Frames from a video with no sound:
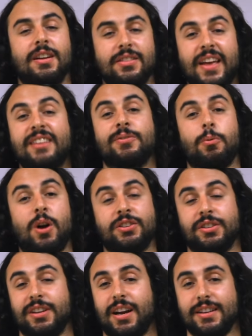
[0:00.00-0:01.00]
Thanks for
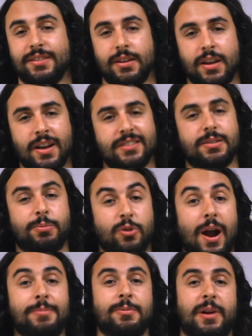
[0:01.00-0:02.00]
watching, guys.
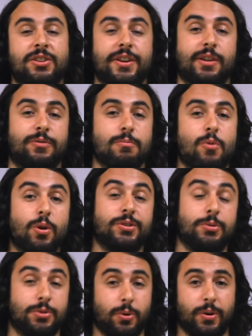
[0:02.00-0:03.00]
Subscribe to my channel for more
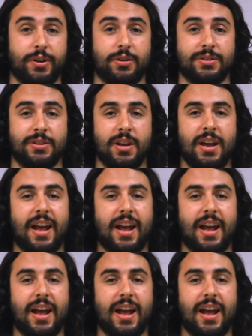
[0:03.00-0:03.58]
tutorials,